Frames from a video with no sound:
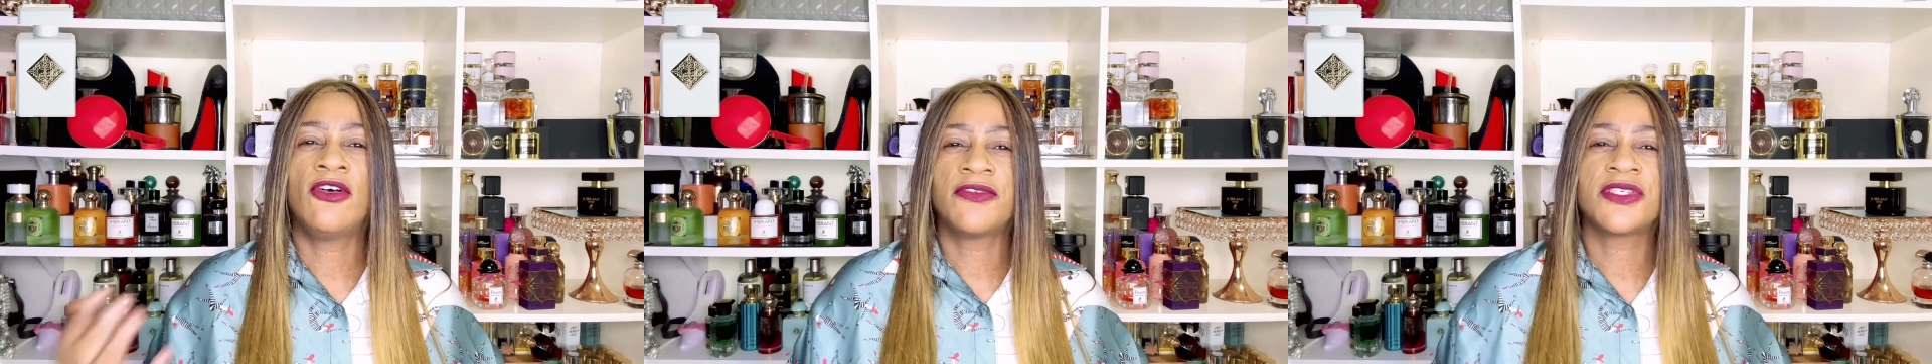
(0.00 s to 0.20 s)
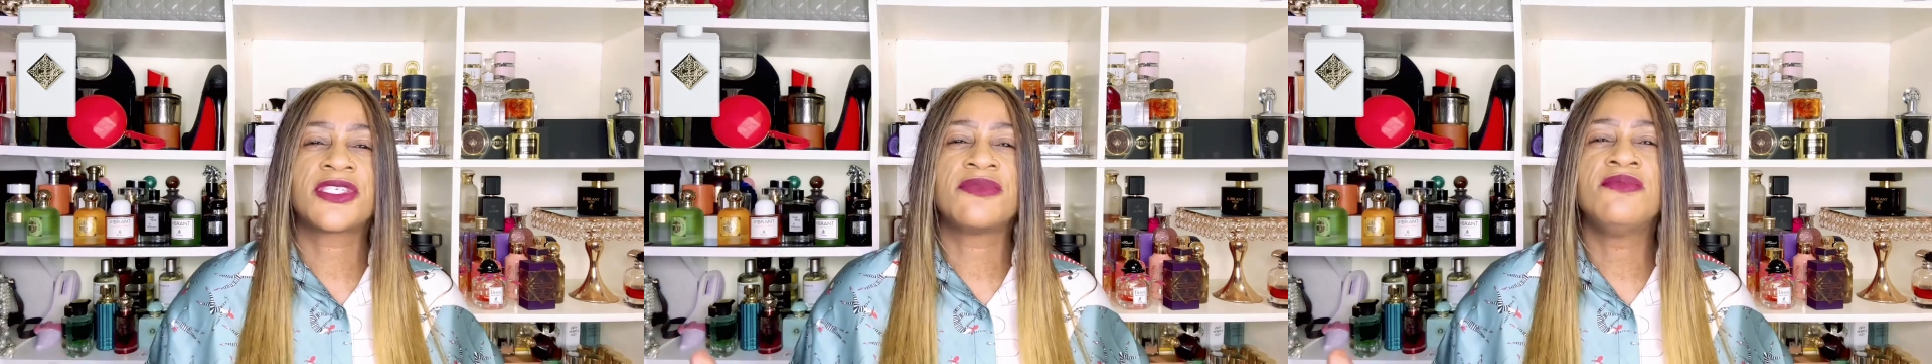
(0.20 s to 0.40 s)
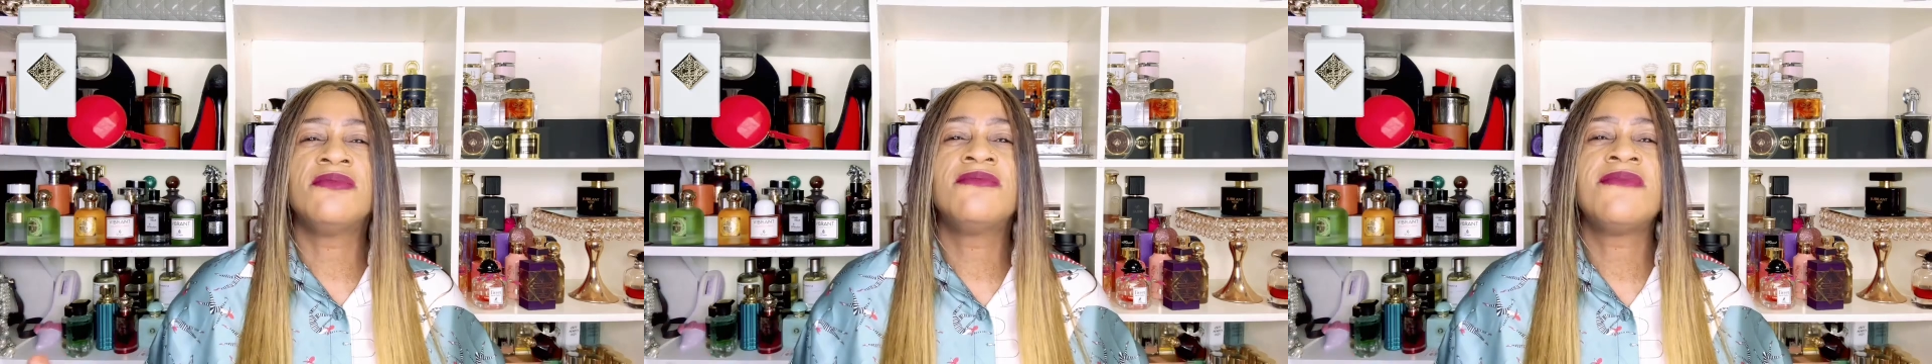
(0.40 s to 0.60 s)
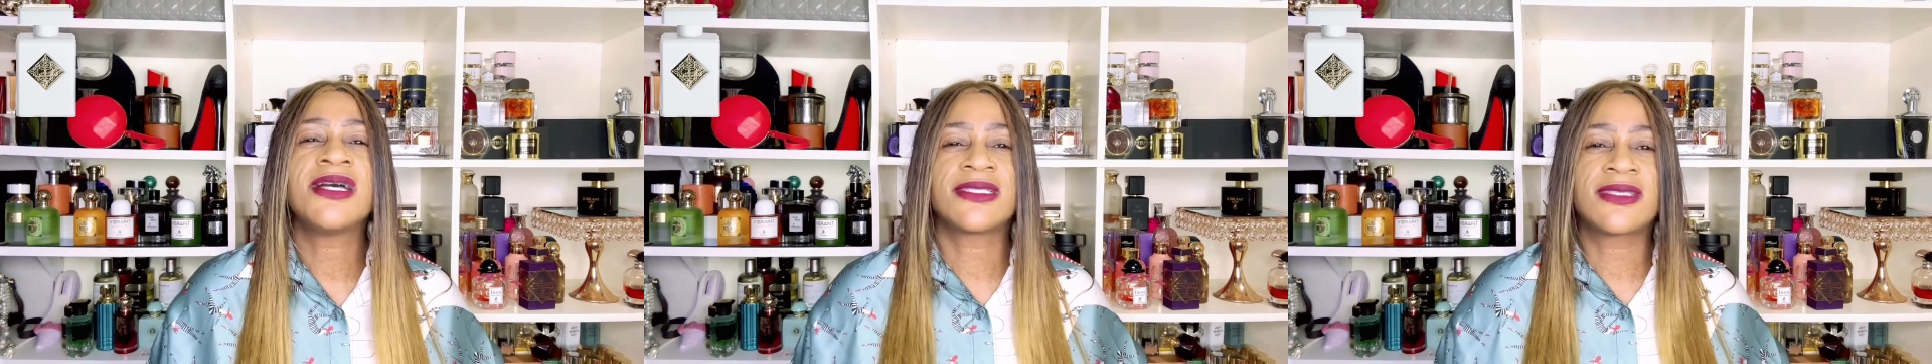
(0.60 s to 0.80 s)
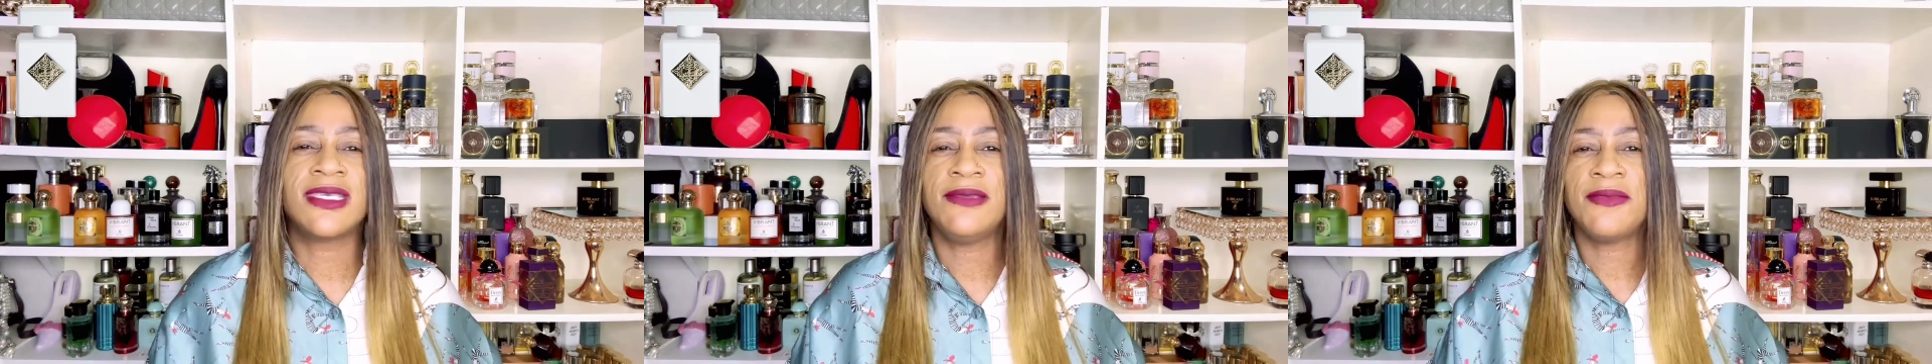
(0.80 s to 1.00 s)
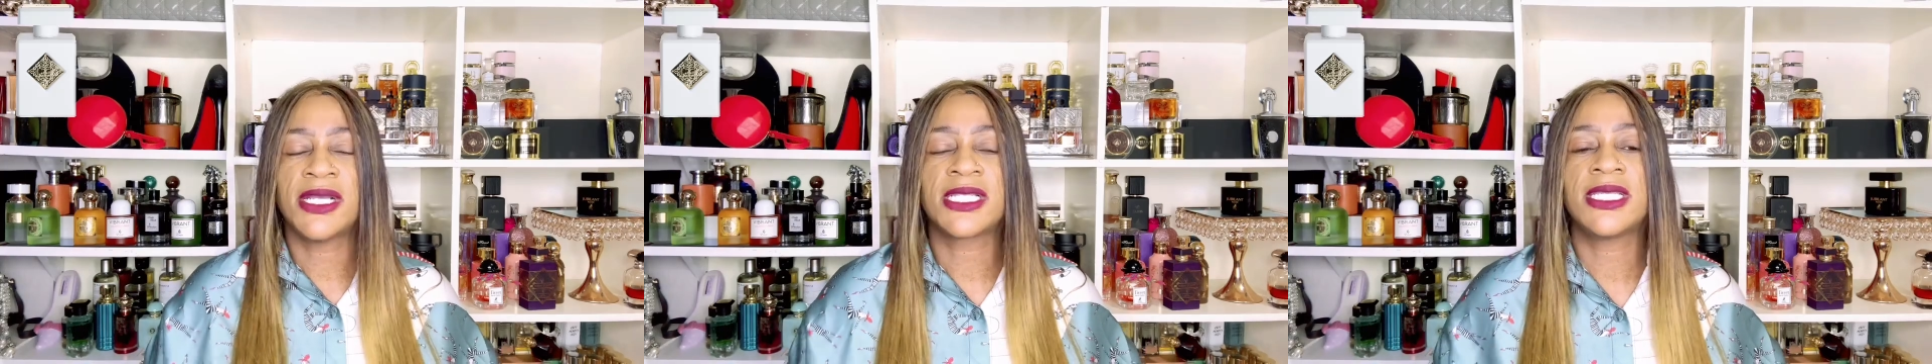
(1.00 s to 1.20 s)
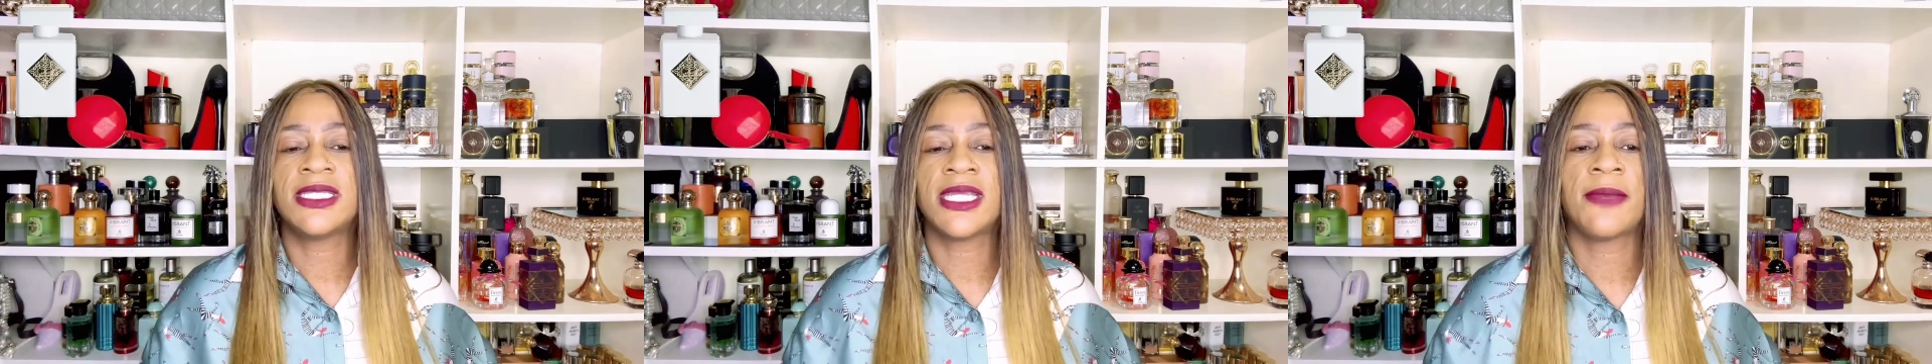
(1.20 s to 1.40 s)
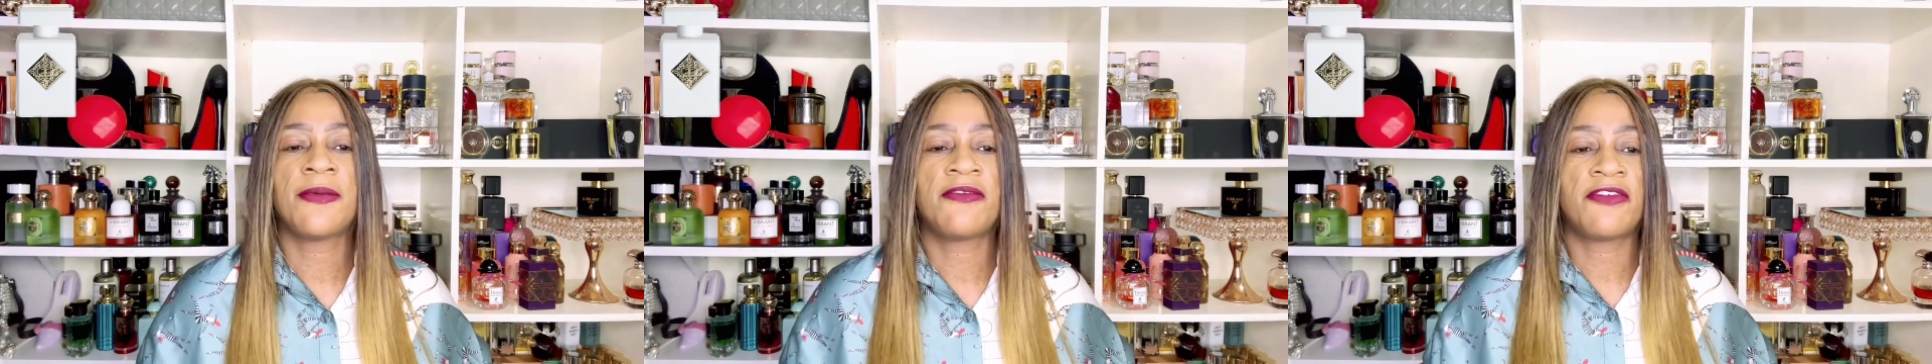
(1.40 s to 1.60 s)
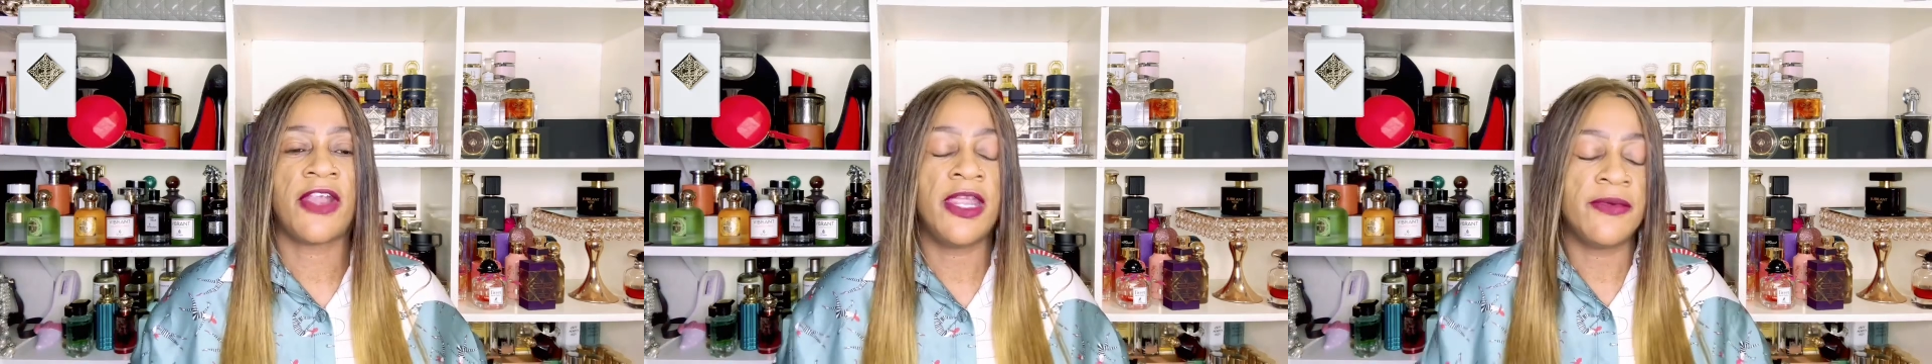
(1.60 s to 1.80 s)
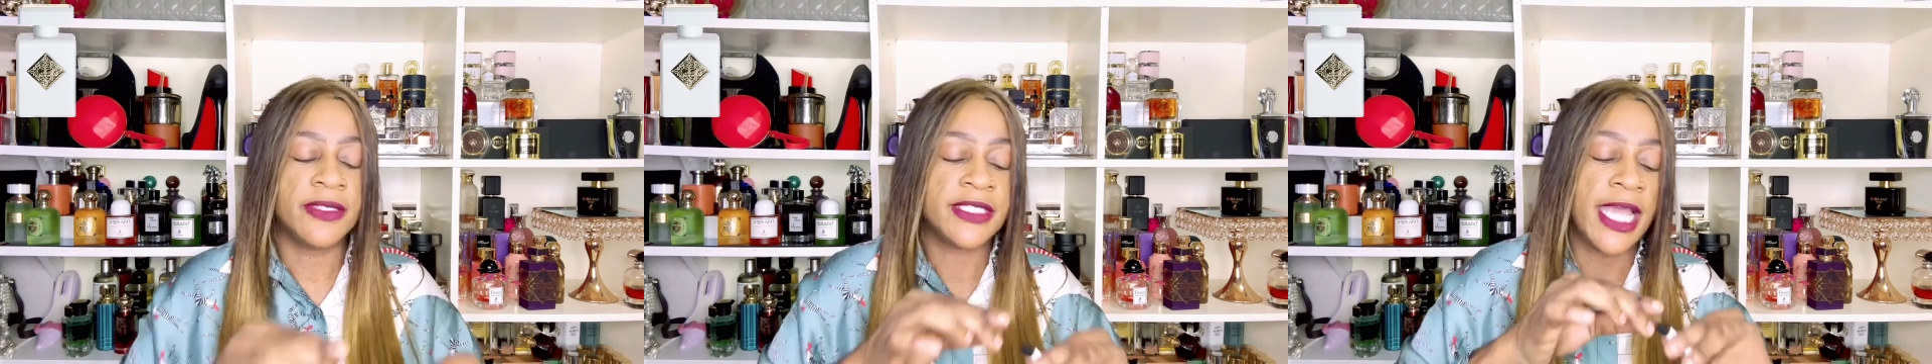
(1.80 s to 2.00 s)
obvious musky type of
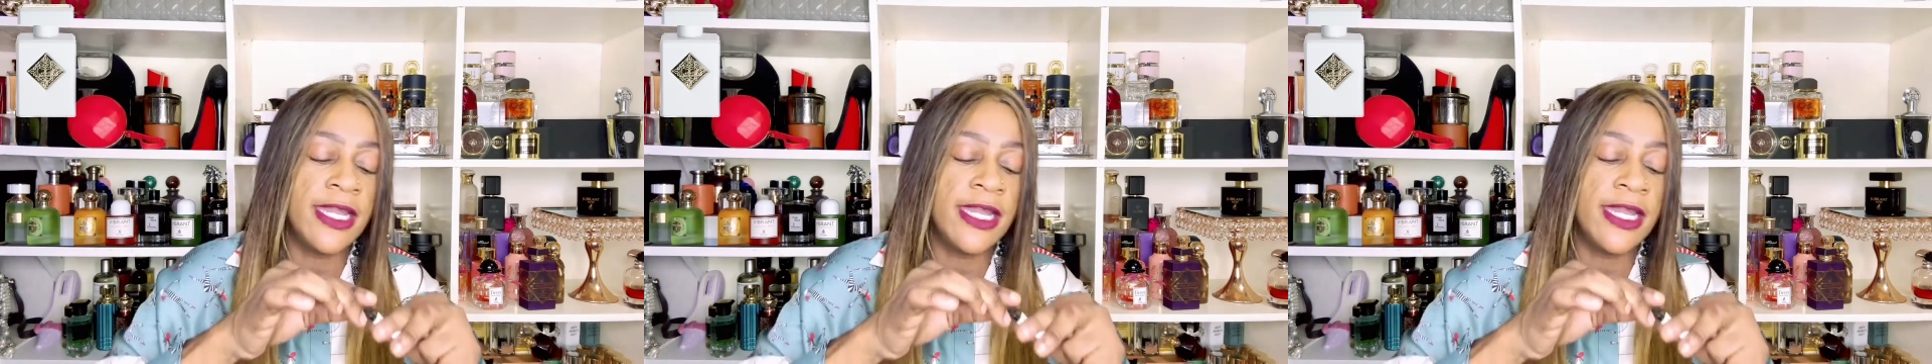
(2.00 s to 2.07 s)
fragrance.